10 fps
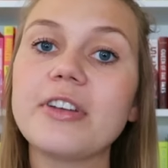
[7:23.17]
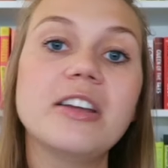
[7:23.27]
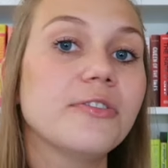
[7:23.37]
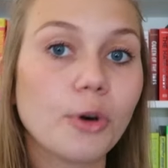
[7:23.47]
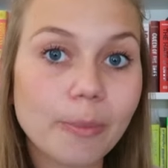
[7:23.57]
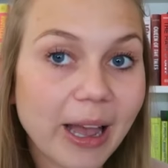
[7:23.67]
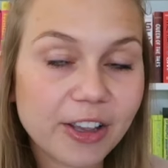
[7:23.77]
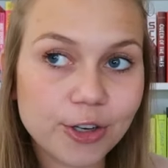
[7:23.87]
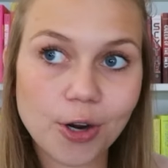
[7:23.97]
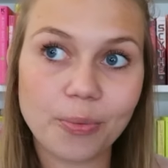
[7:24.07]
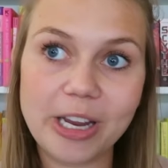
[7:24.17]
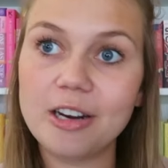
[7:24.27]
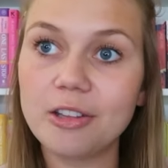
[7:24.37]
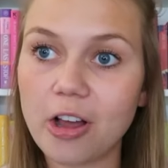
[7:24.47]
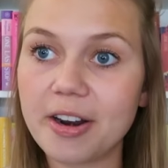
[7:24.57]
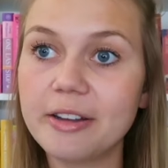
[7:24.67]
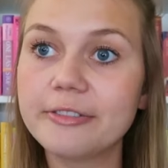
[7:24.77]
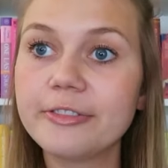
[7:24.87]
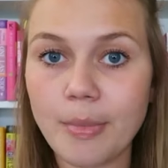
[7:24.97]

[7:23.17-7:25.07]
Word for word: a format you don't read a lot of,